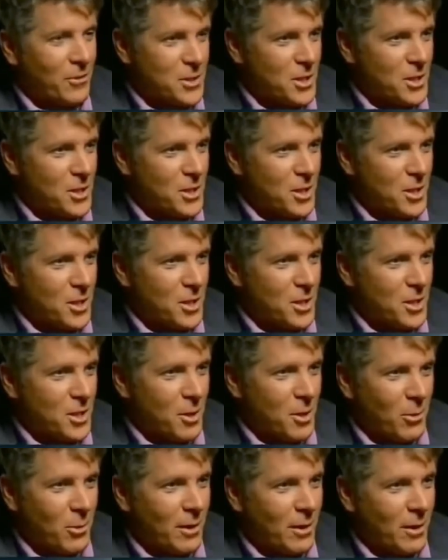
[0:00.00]
for the
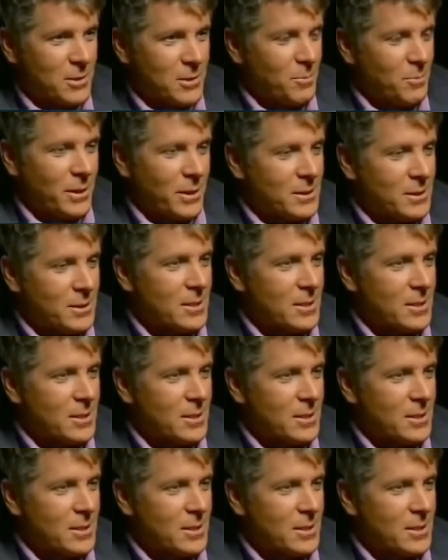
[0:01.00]
summer. I was a big